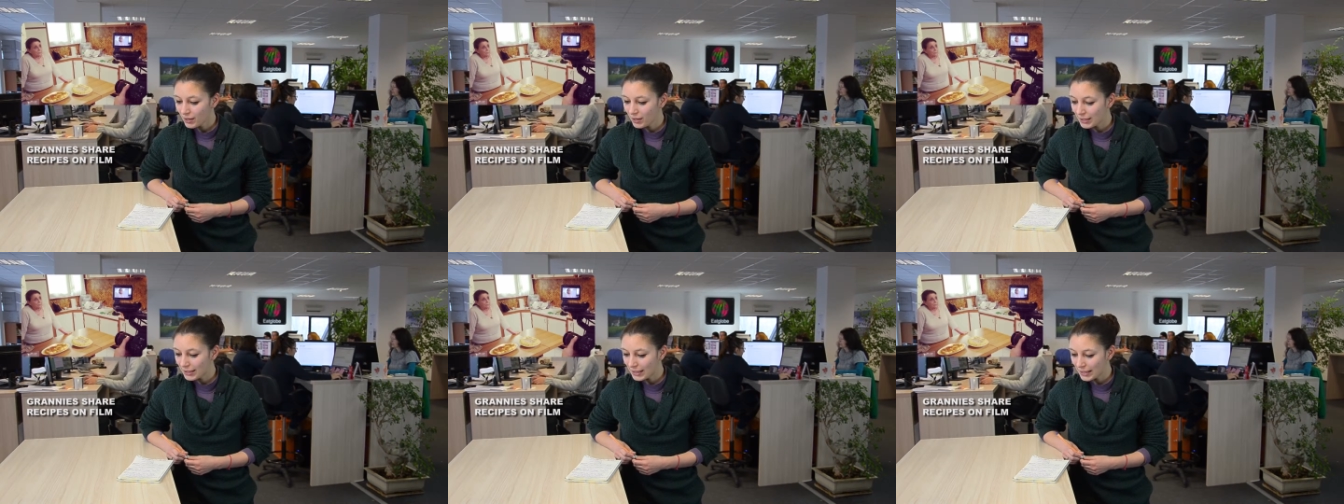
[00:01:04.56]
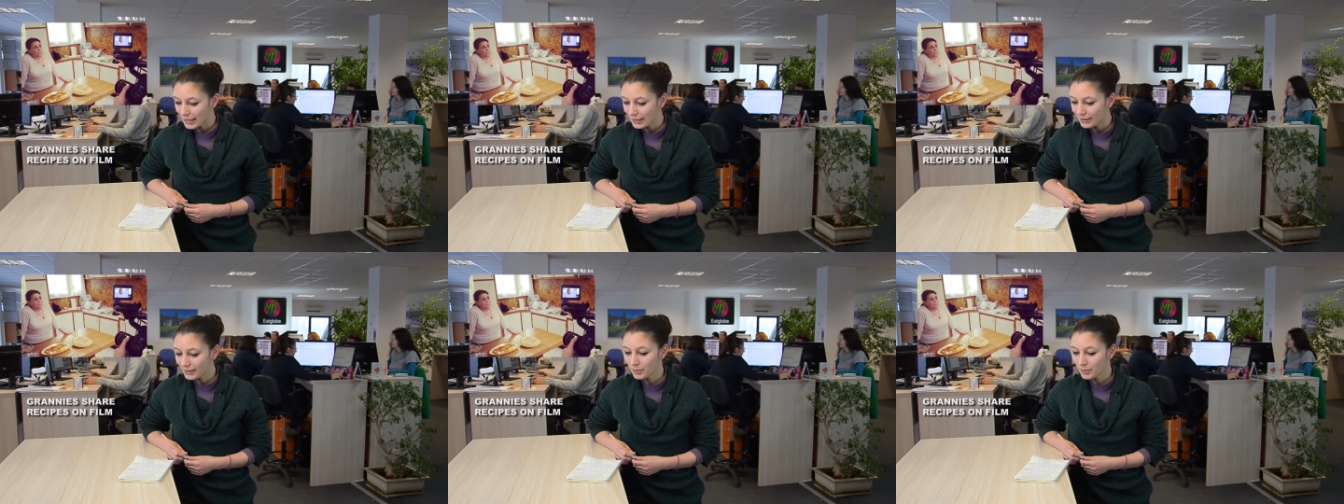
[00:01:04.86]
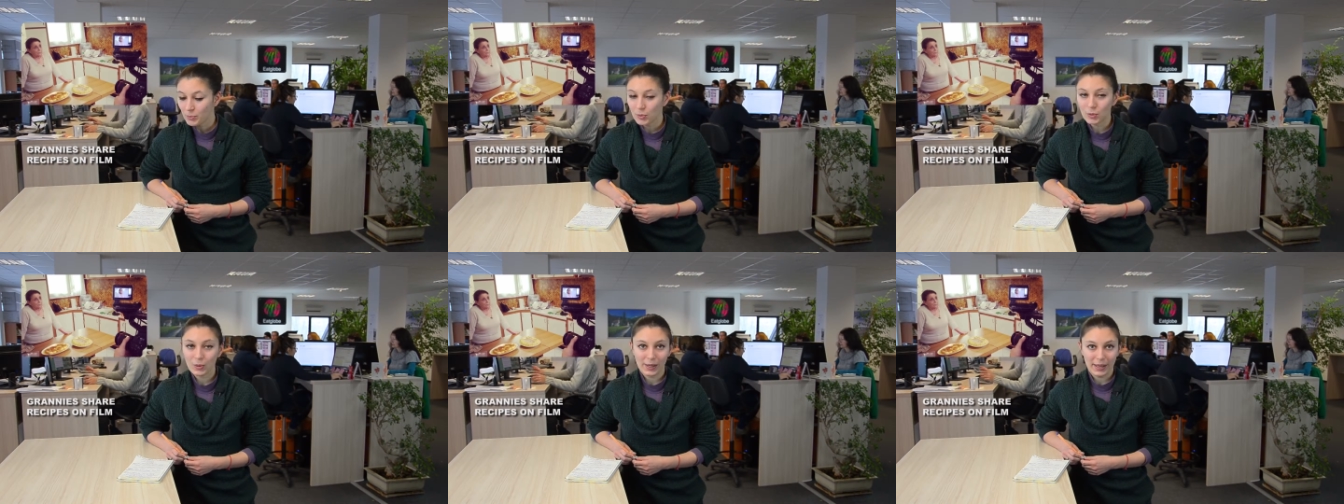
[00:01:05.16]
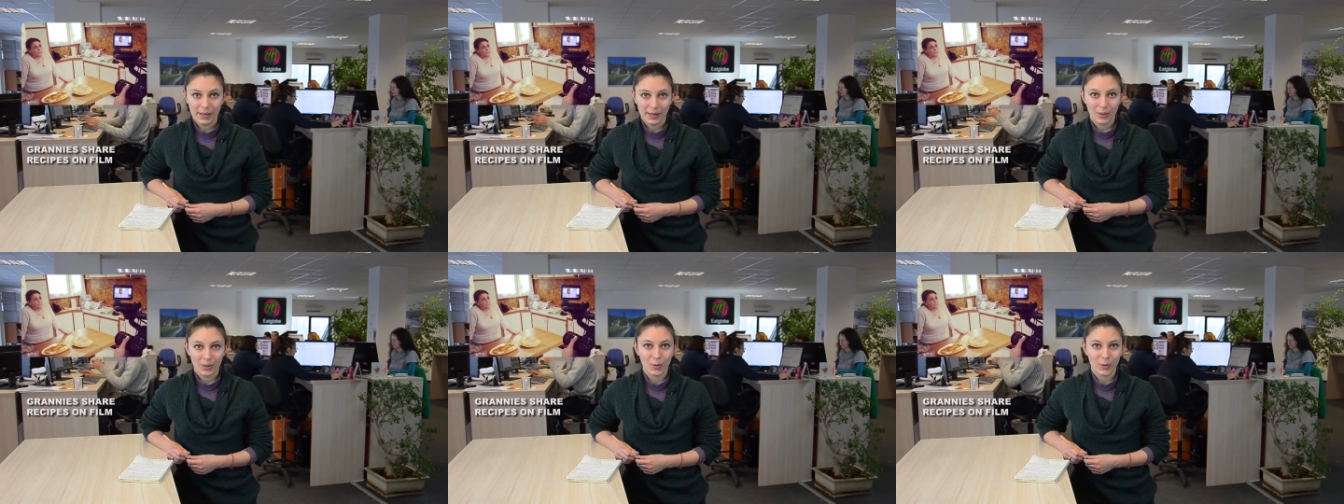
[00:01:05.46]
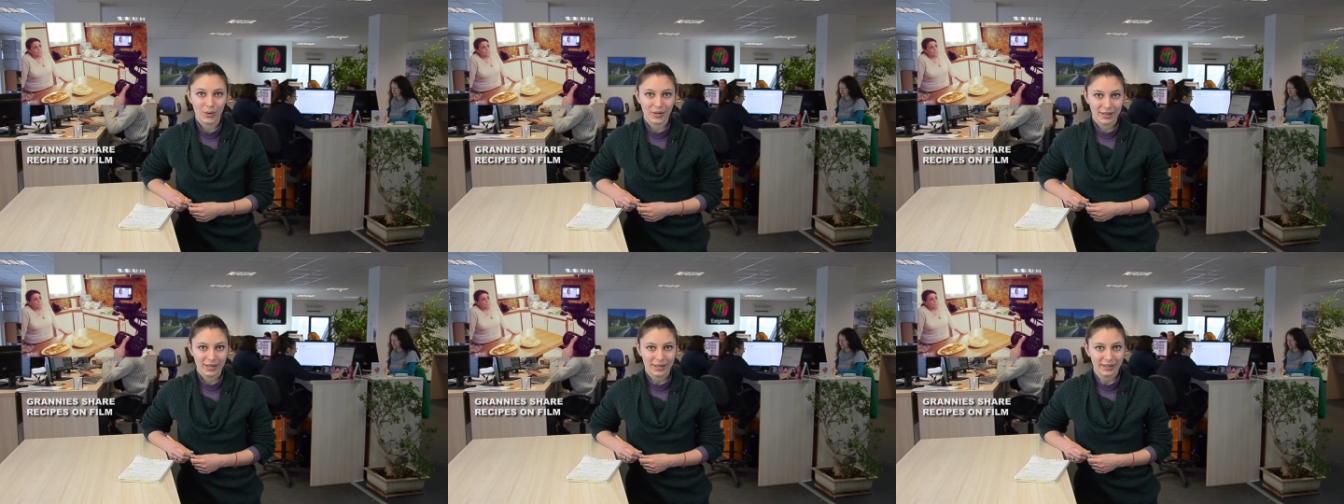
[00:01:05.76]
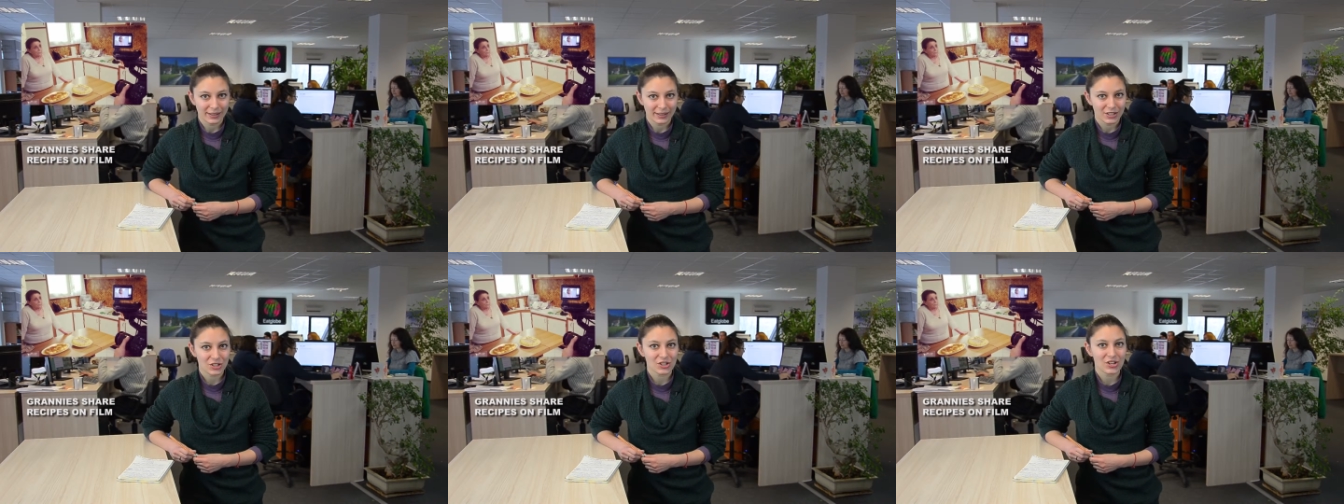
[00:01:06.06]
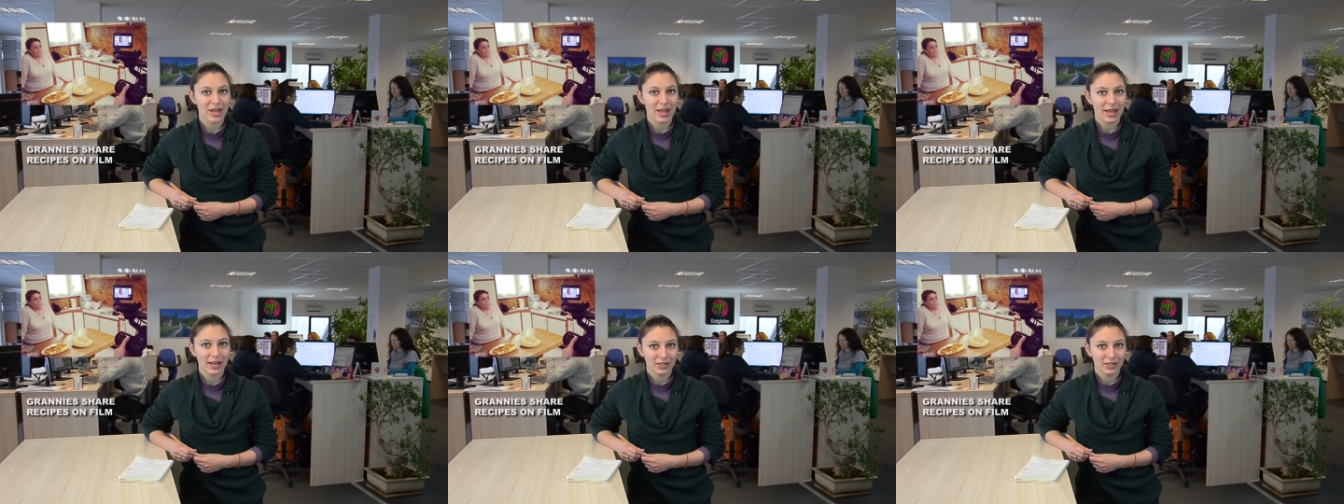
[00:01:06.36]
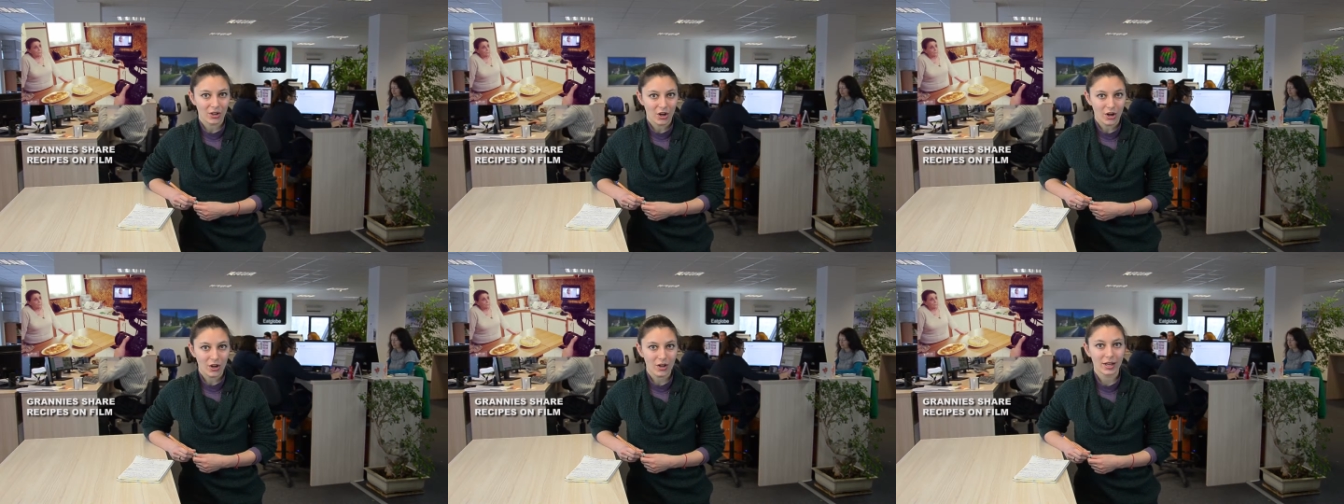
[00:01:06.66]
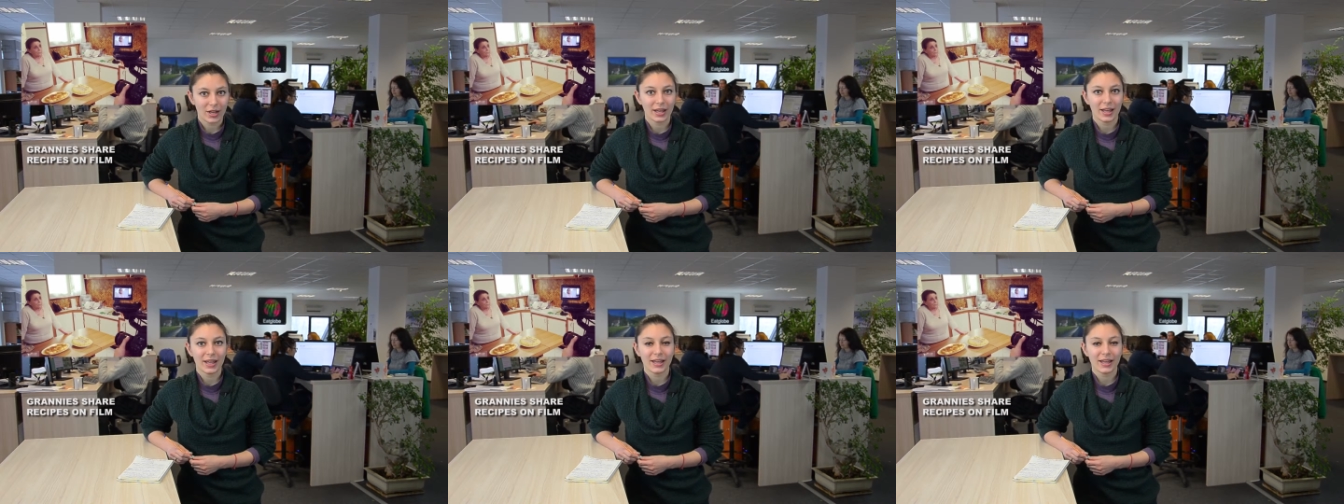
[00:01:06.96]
lait de poulet, or in English eggnog,